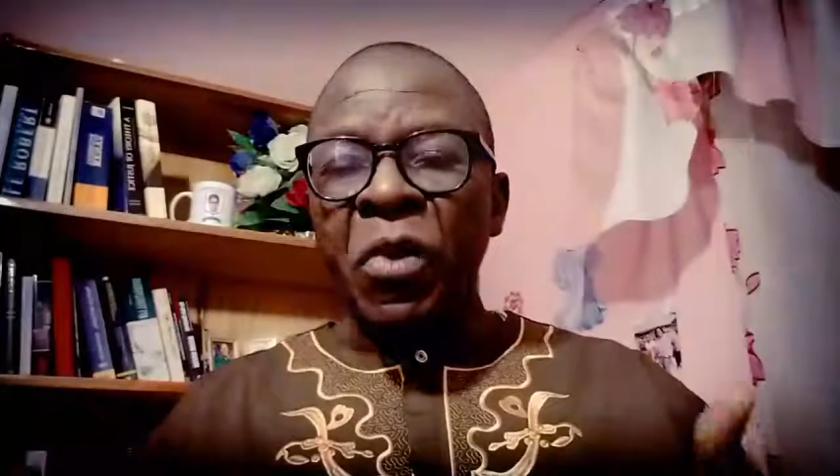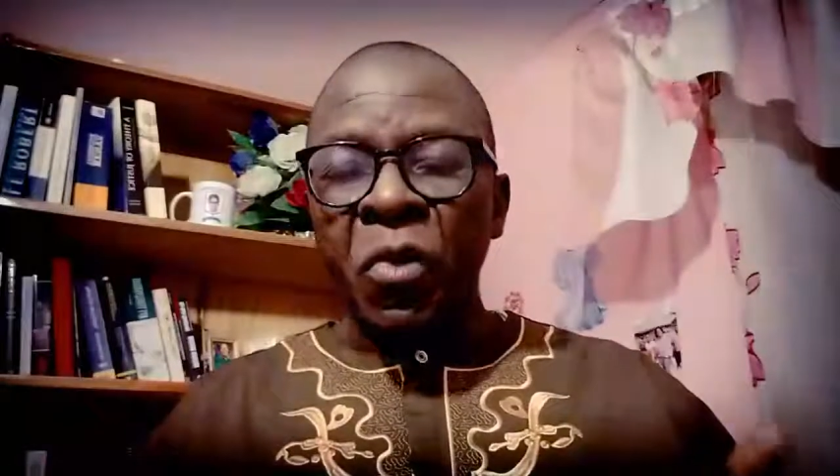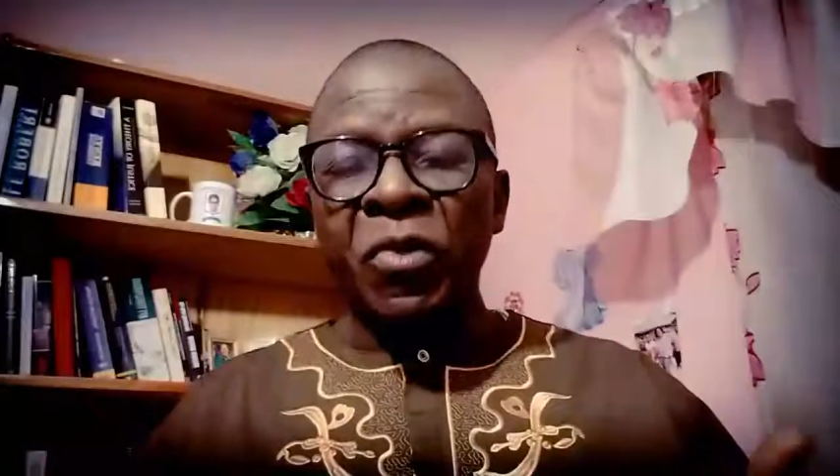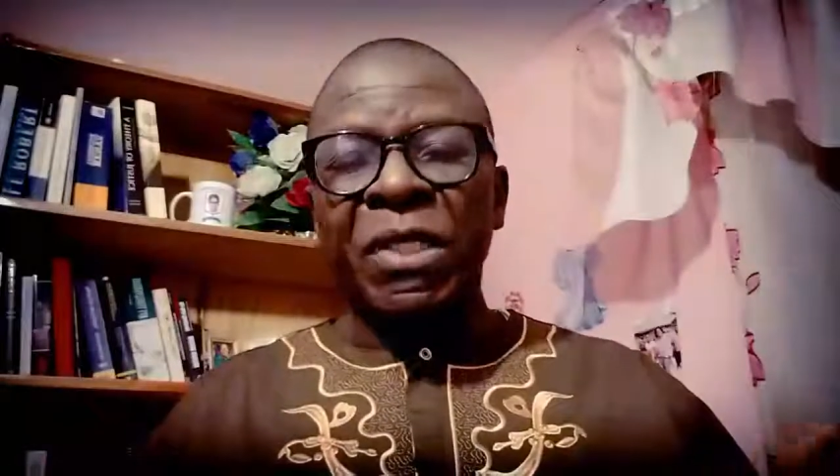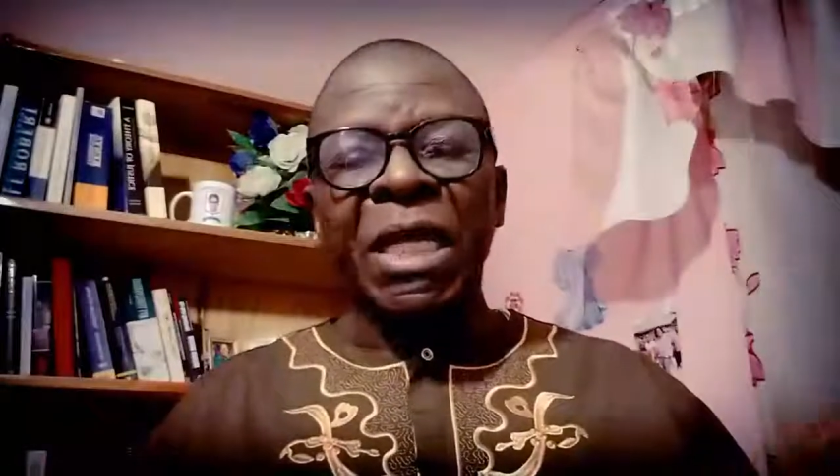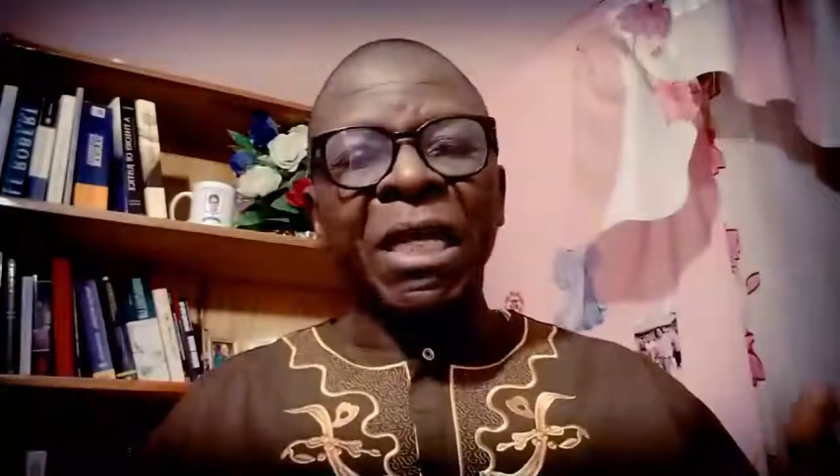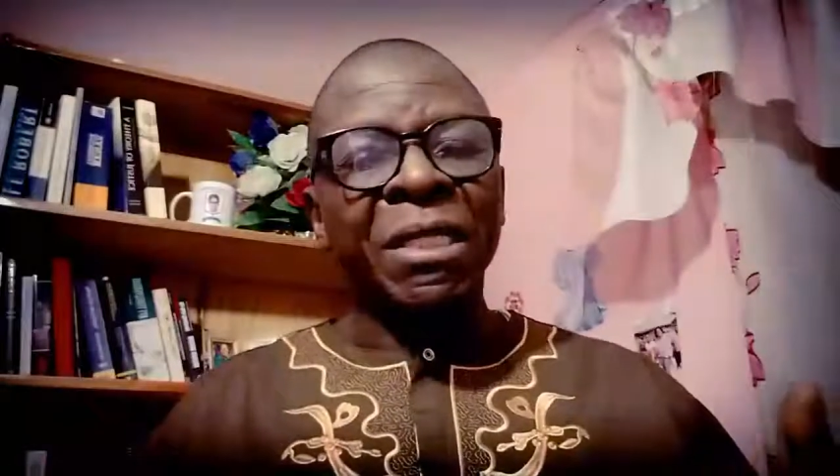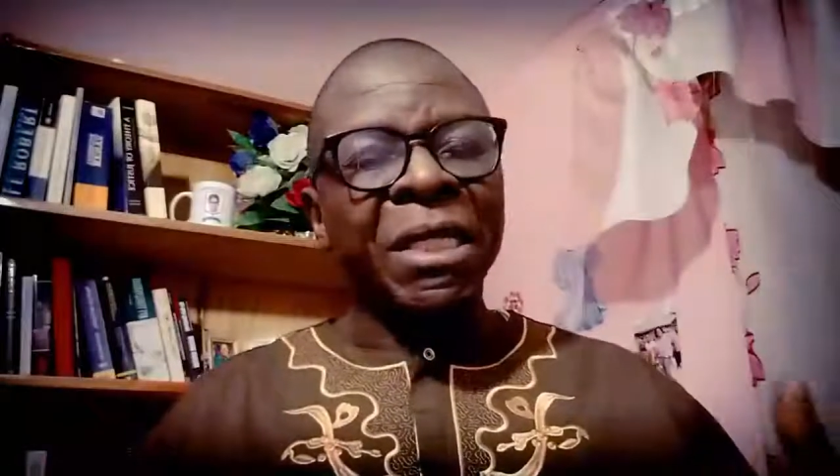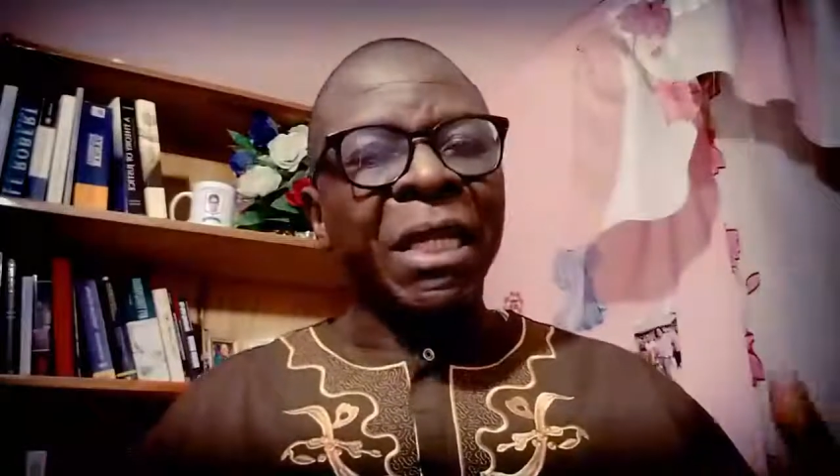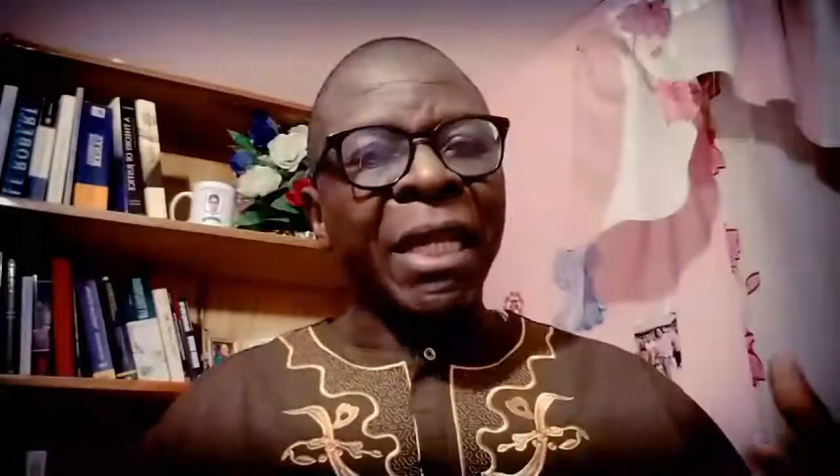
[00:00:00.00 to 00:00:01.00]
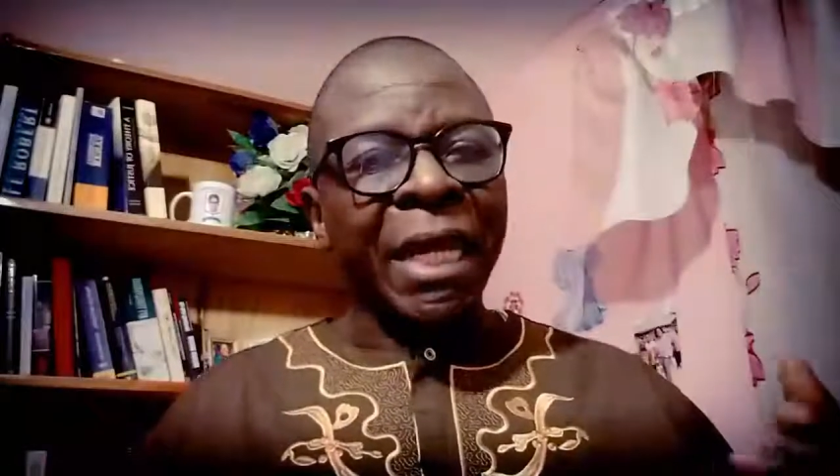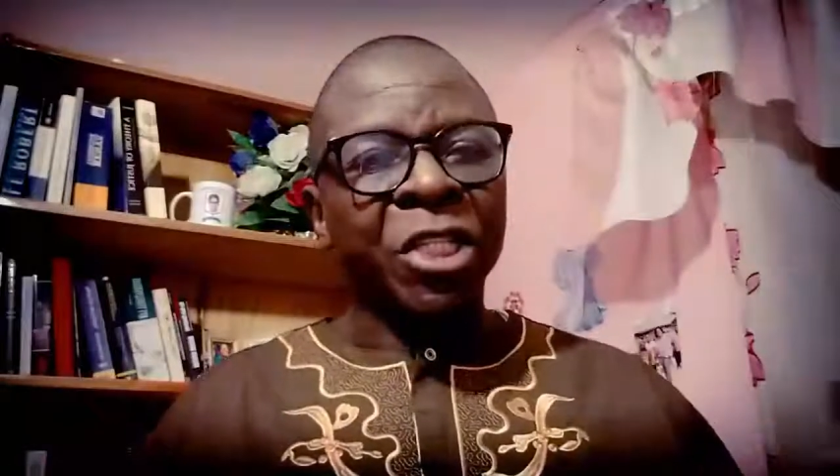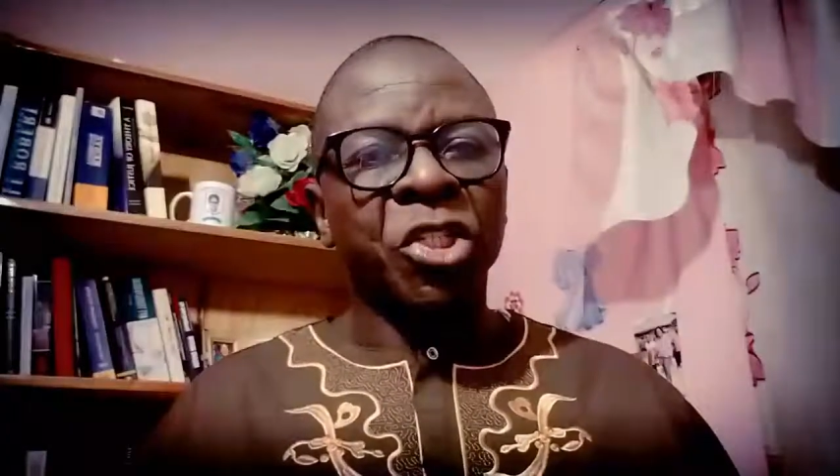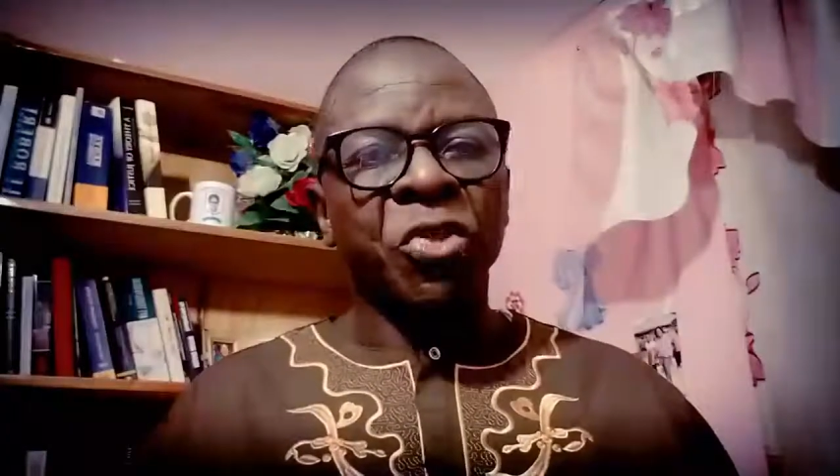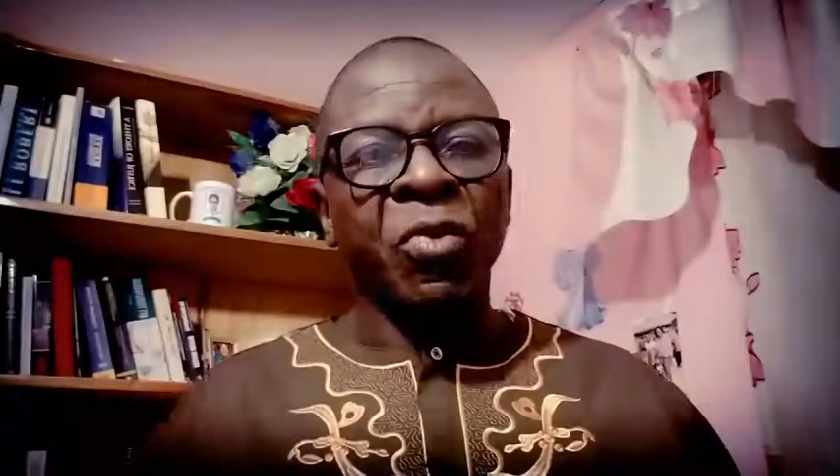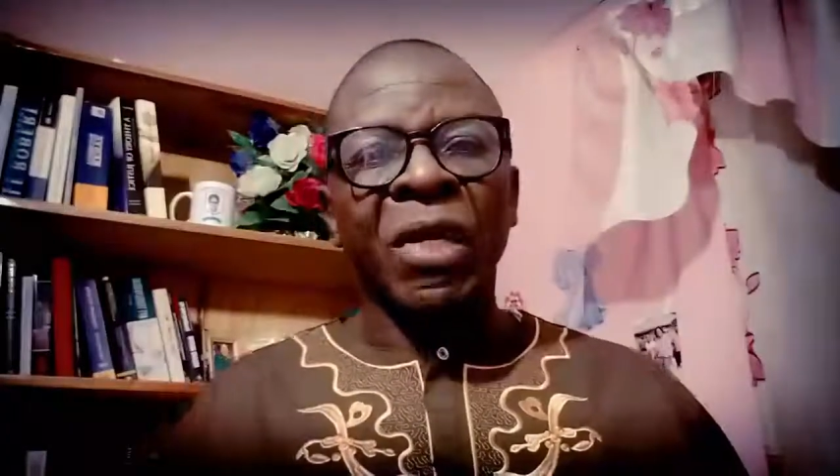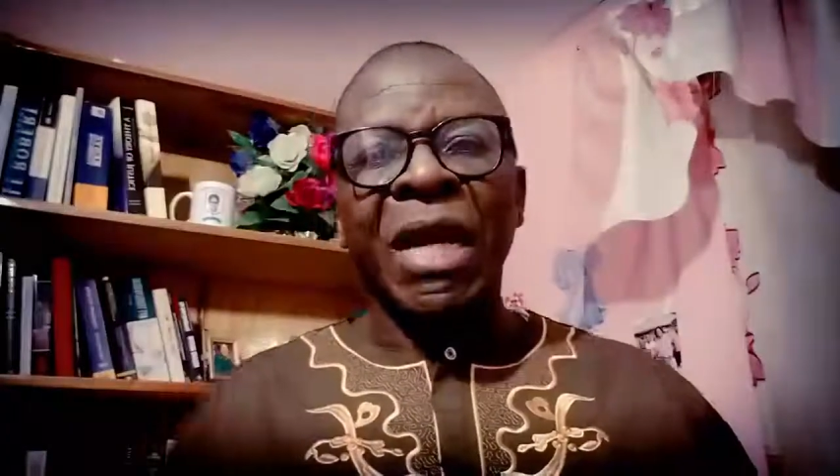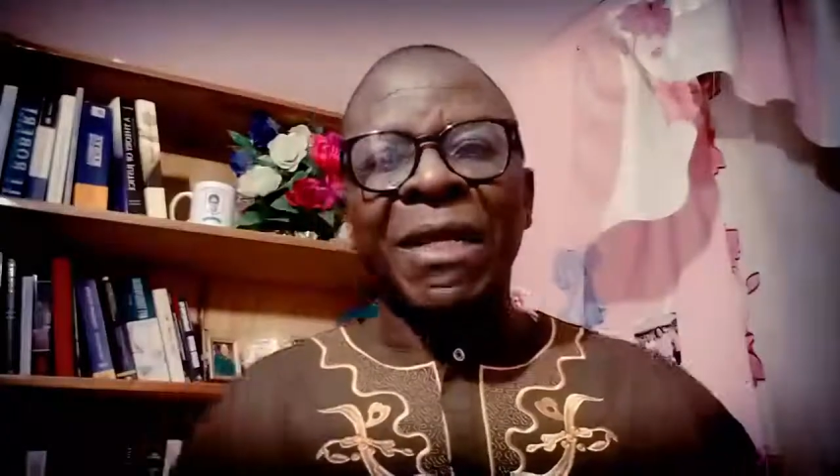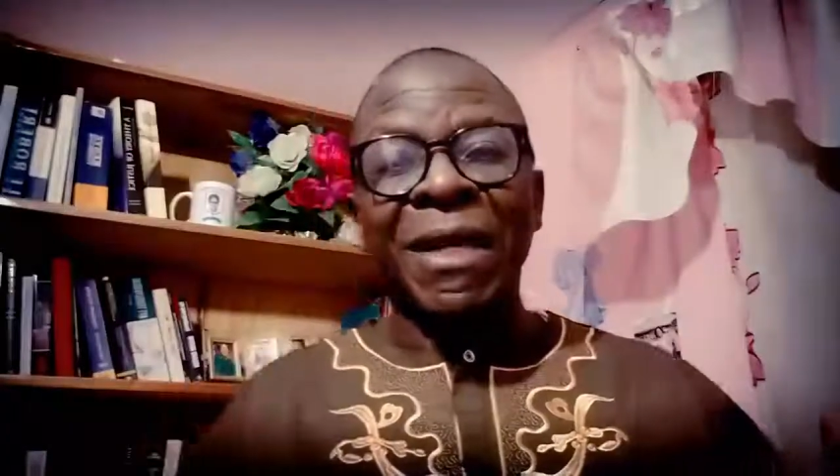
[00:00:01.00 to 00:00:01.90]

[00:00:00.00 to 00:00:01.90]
those intellectual and